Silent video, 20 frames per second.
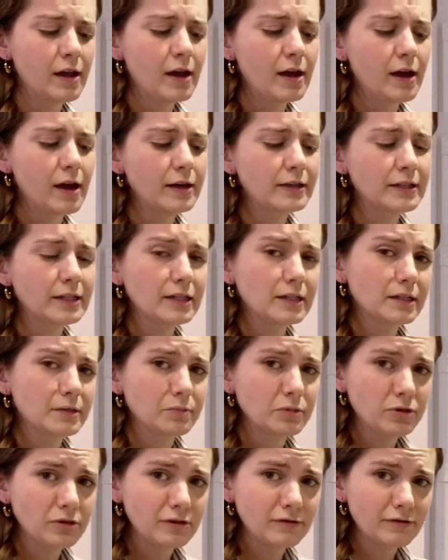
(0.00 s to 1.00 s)
a
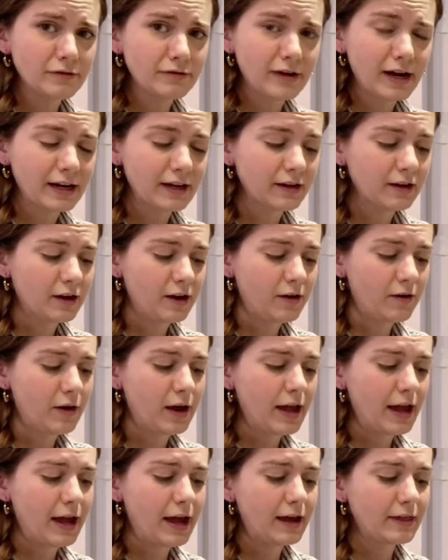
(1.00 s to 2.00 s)
teaspoon of oregano,
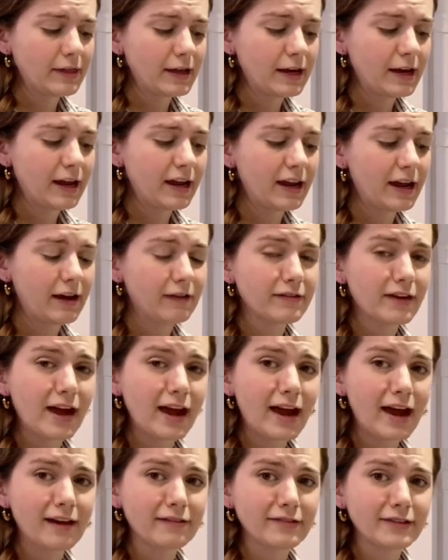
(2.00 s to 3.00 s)
and then I have a
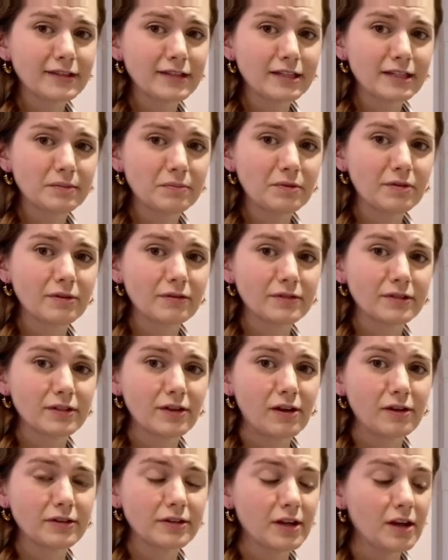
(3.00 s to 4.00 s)
half a teaspoon of
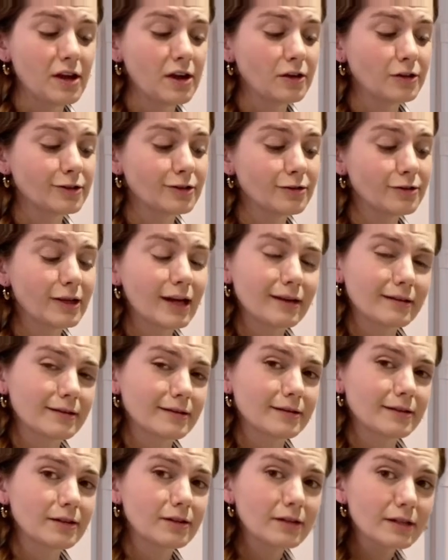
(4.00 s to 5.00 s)
salt. So yes,
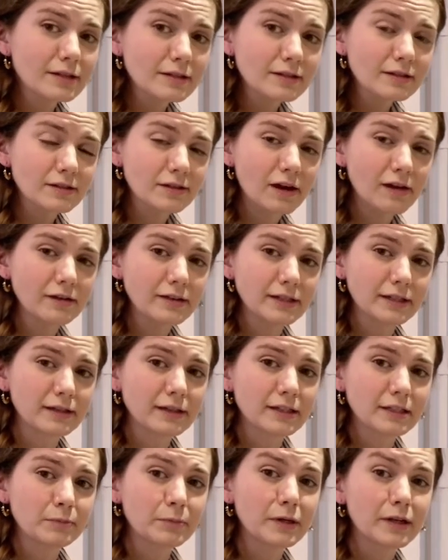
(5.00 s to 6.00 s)
there is salt in
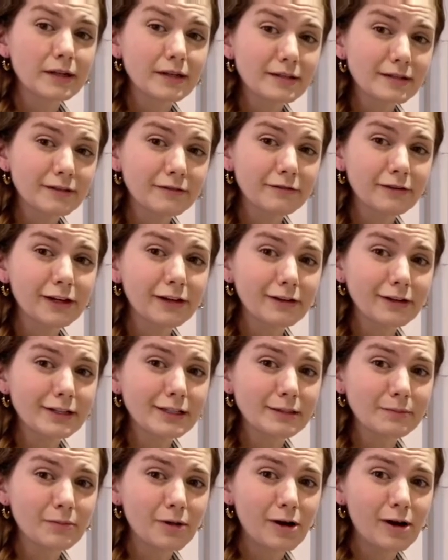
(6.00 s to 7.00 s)
this, but it is a very
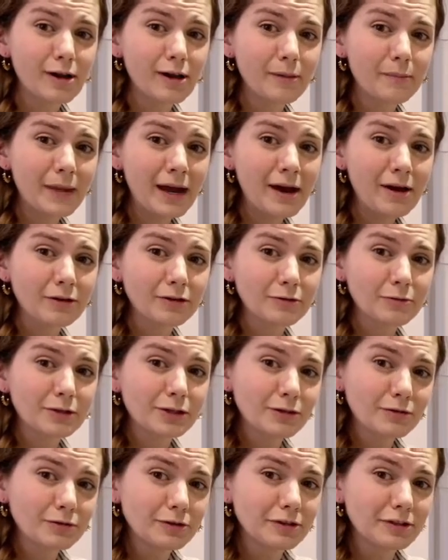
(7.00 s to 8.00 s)
small amount when
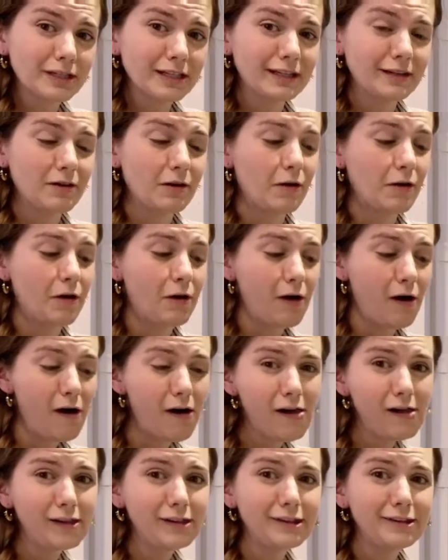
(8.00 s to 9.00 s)
you look at
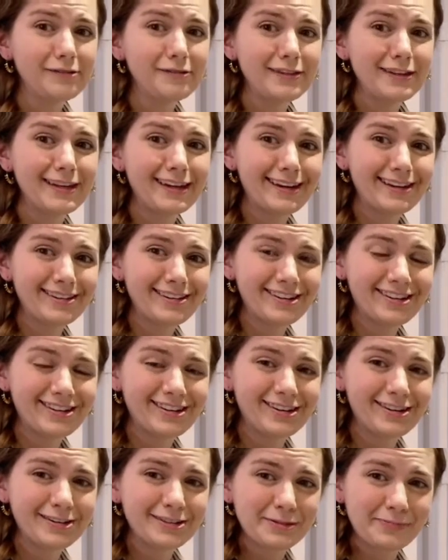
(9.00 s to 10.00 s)
all of the other
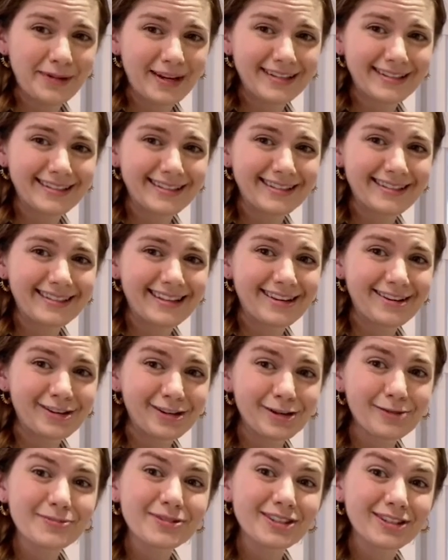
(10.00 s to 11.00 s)
spices and
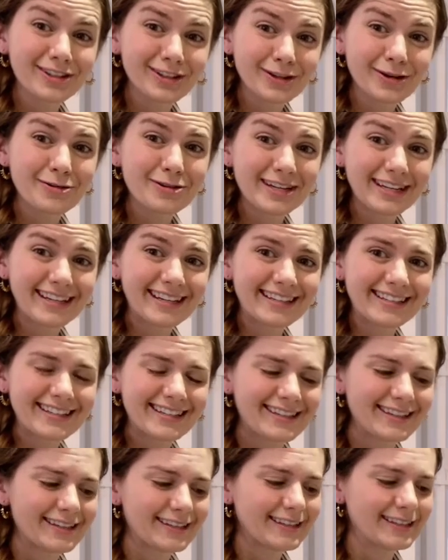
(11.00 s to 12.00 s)
herbs that are going into
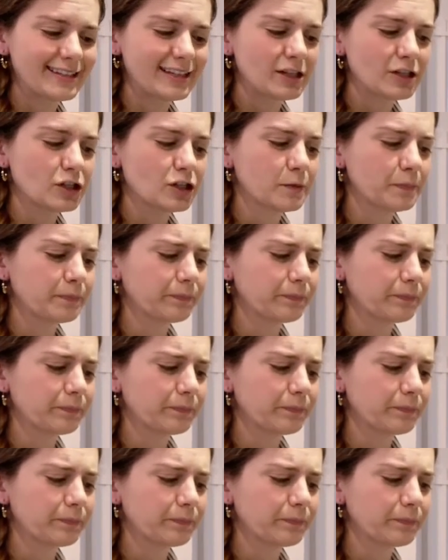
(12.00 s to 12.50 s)
this dish.